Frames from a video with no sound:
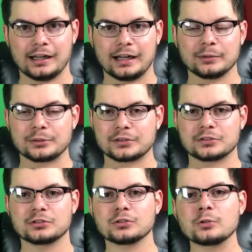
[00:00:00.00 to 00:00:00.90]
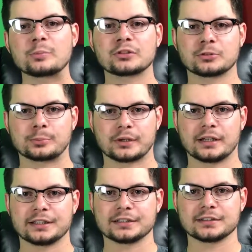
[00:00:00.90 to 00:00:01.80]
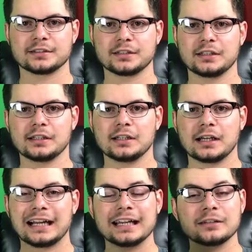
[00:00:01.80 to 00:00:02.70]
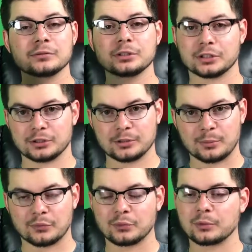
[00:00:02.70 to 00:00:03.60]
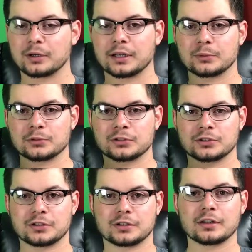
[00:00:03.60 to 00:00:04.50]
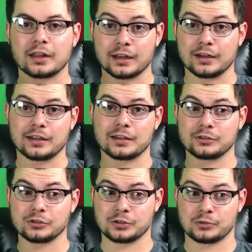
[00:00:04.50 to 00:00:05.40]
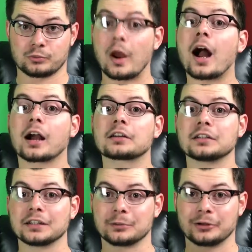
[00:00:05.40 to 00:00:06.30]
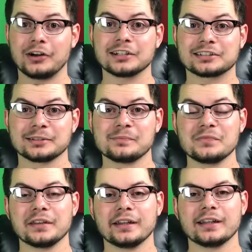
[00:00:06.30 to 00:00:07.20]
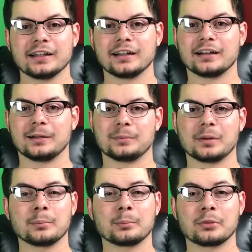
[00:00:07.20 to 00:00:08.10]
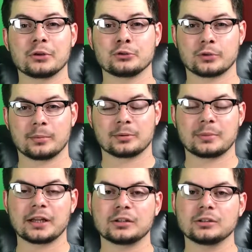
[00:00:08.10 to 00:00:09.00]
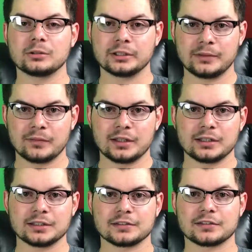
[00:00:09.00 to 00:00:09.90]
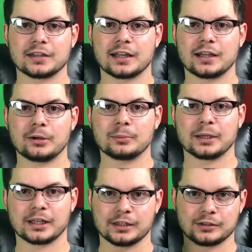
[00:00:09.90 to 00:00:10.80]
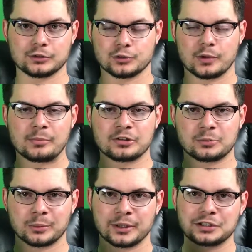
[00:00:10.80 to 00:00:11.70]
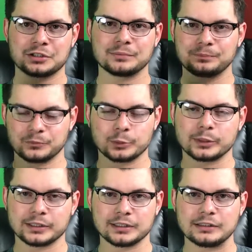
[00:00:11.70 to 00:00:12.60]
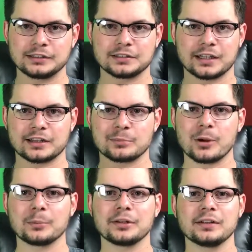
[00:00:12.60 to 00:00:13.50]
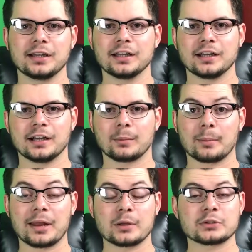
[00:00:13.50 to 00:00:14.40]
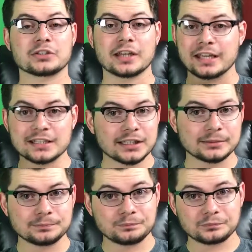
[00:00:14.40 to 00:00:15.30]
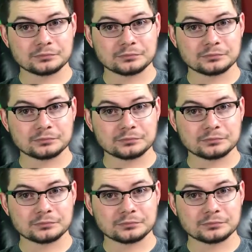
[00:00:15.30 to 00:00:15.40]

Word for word: I was super surprised I hadn't really heard them before, and I was just they just rocked, and they were awesome. Um, the drummer Michael Loy is now my drum inspiration, well, at least at the moment. Um, I'm now standing.